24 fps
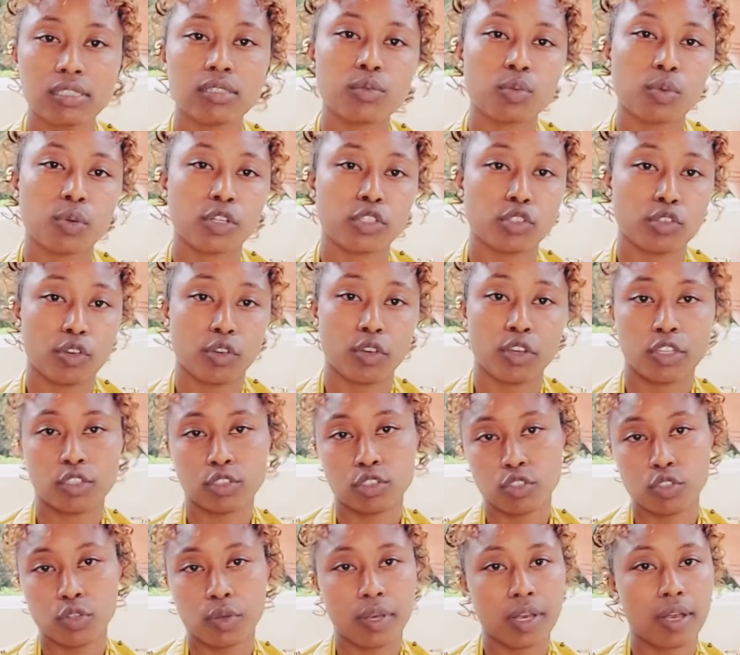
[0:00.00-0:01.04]
is what you're going
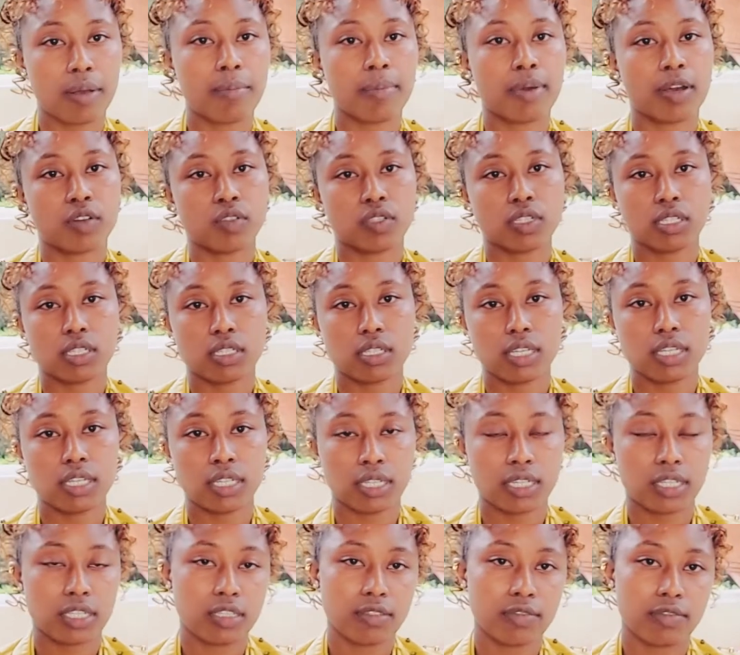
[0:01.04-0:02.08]
to talk about in
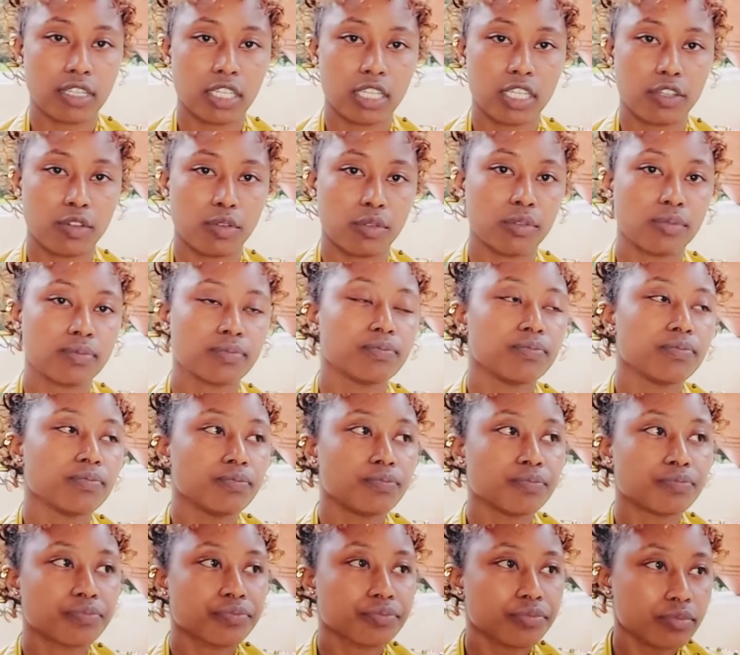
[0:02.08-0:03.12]
this video.
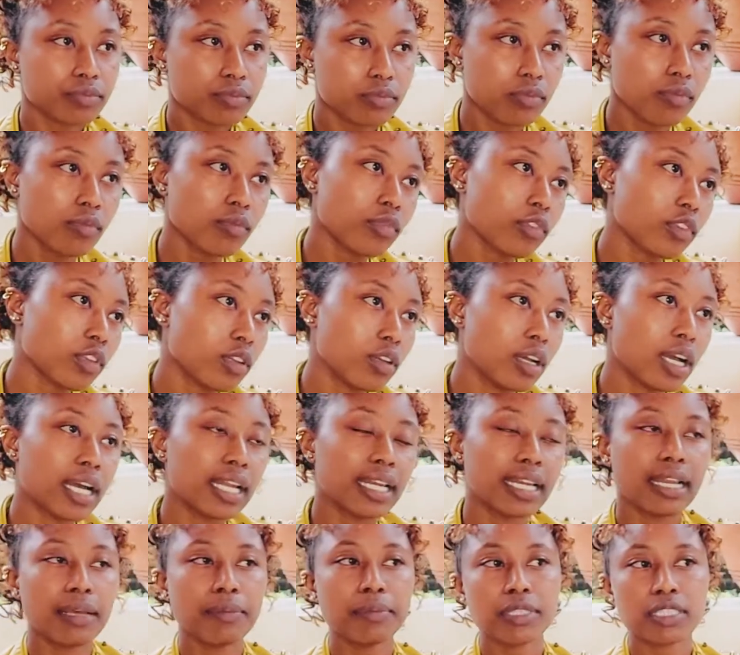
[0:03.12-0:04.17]

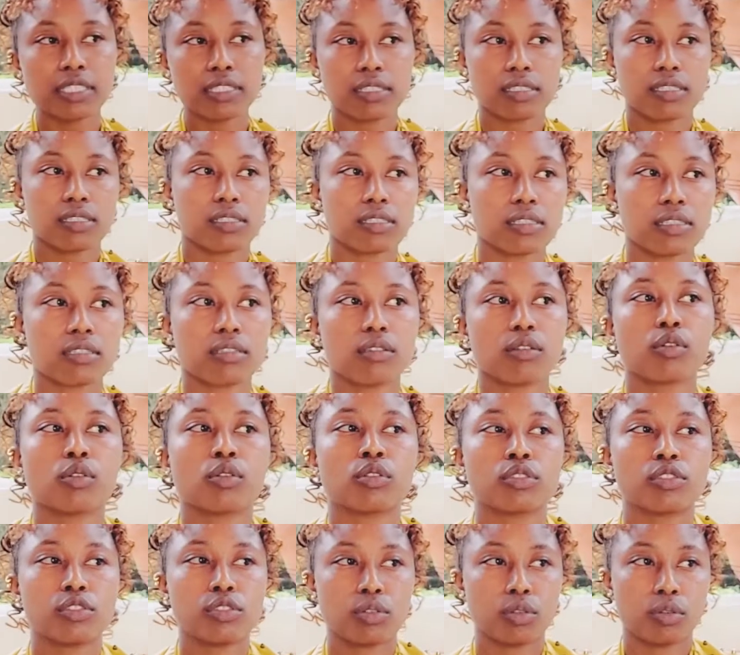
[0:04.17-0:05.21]
And let me just
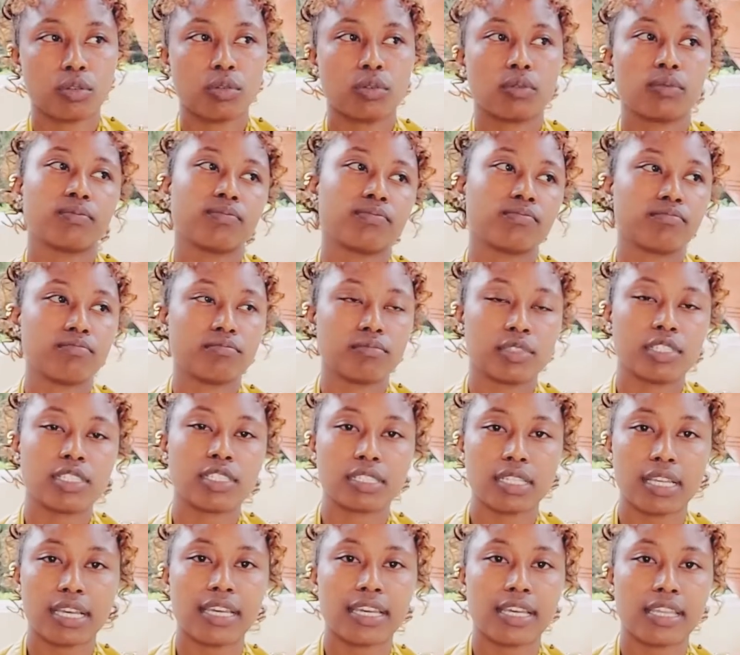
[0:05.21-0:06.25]
also
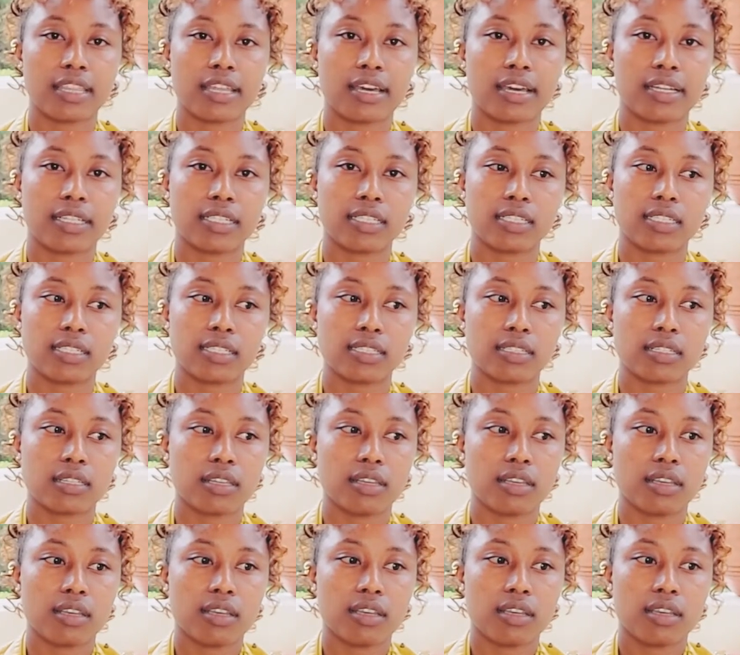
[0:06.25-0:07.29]
say that
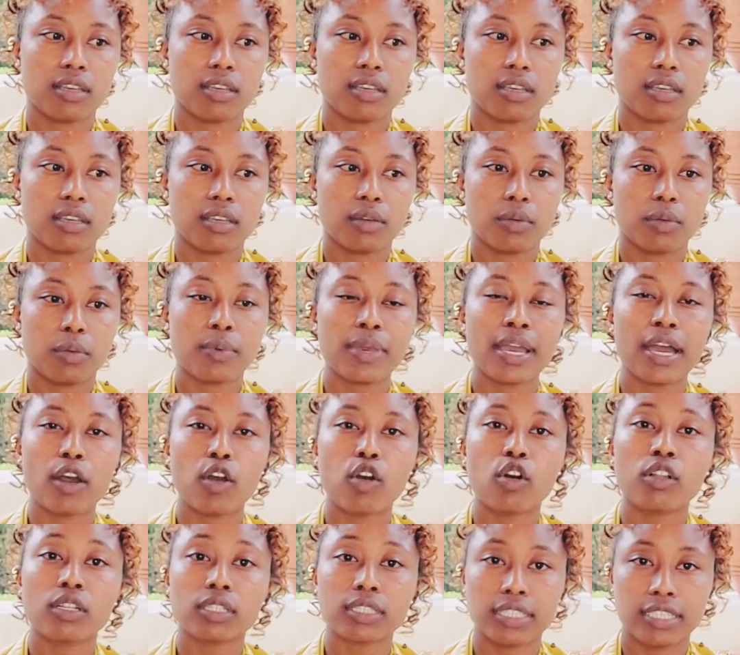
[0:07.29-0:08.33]
we are
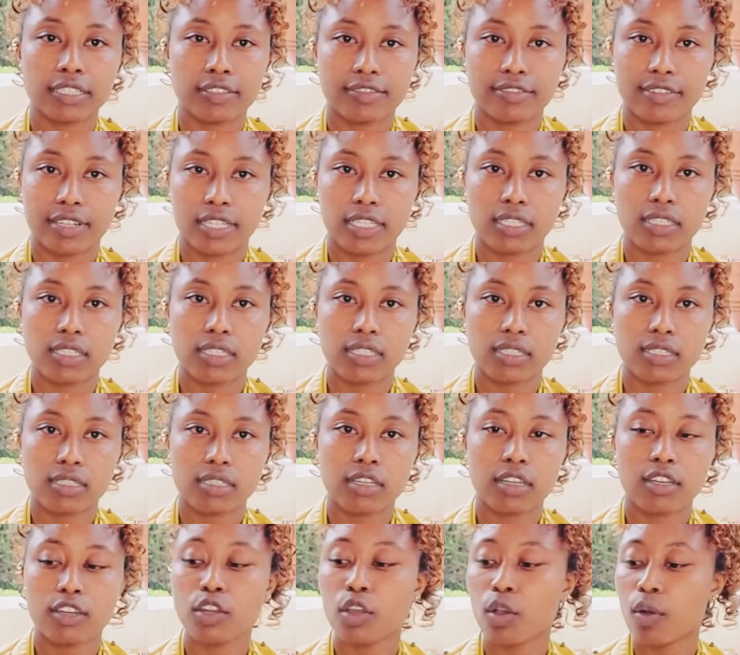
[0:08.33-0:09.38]
all different.
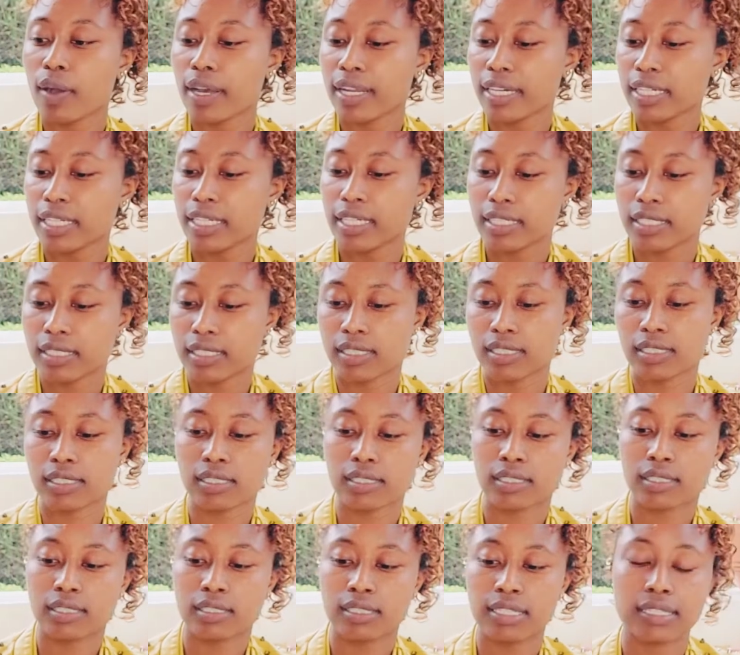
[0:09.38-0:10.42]
No one
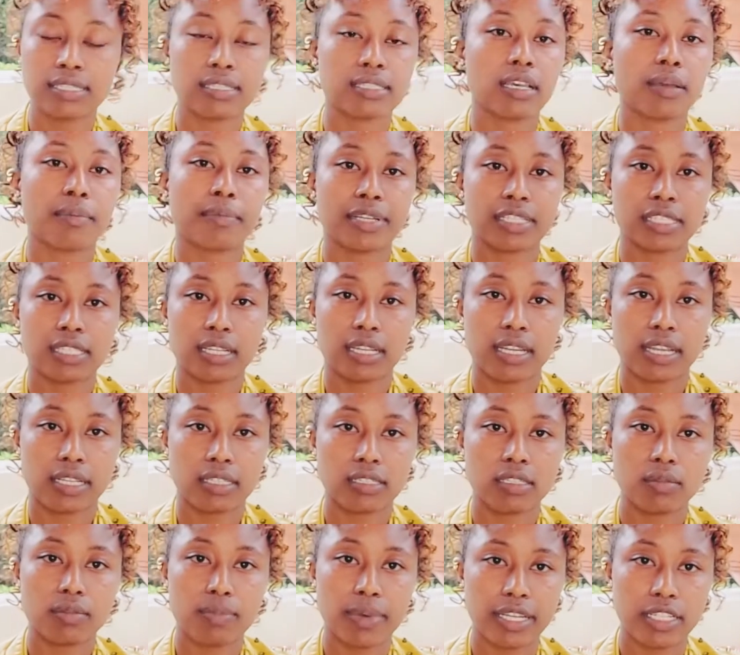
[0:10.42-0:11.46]
is the same as the
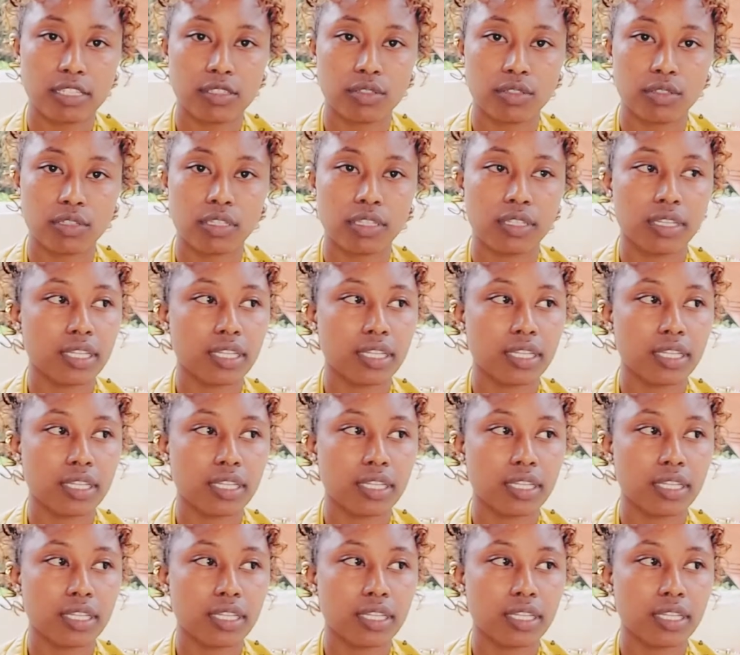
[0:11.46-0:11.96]
next person.